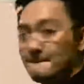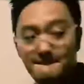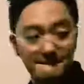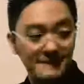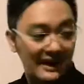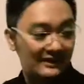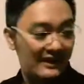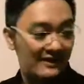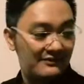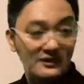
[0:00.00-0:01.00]
or
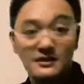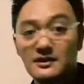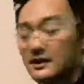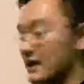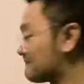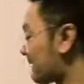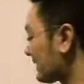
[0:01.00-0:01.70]
bi-level